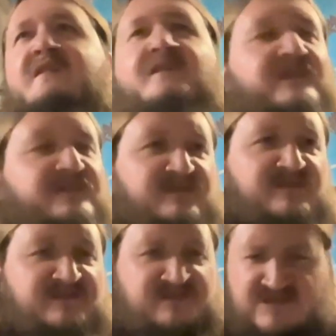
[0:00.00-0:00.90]
And
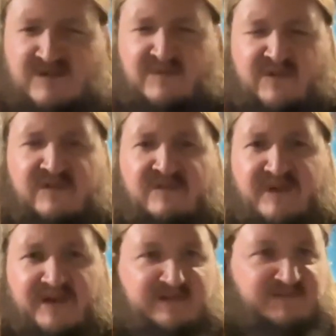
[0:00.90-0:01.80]
there's so many other
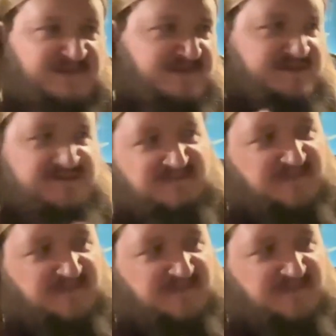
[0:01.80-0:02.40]
bands, but just